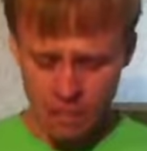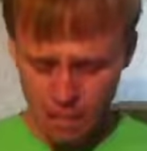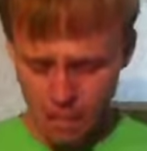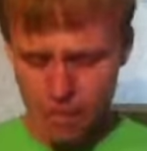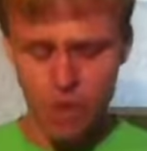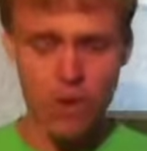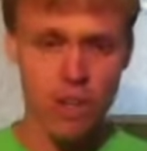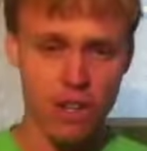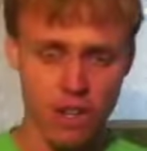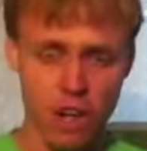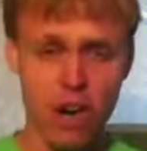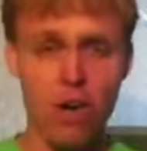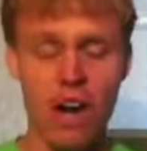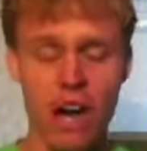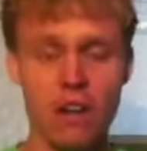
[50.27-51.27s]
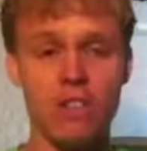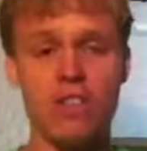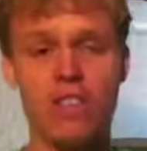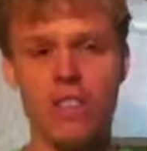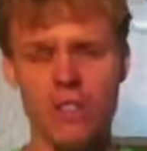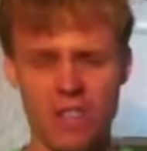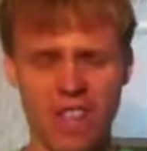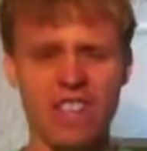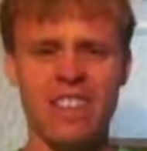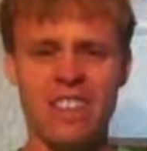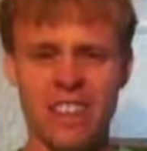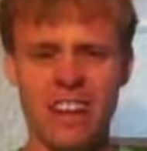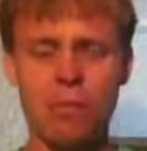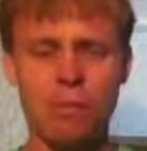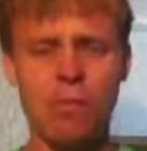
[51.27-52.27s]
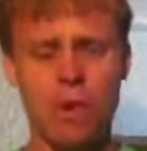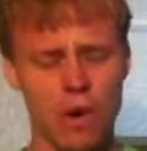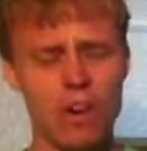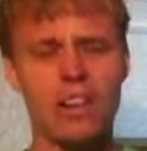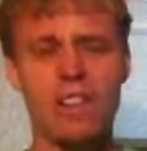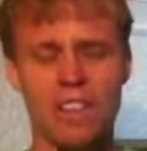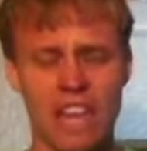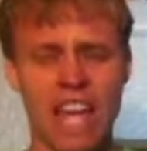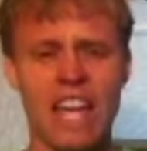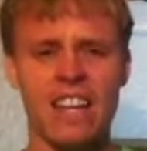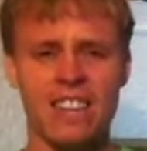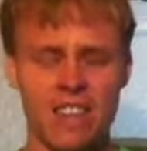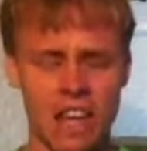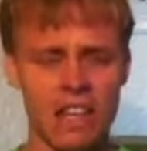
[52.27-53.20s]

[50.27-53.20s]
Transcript: before you go out and do the, the important things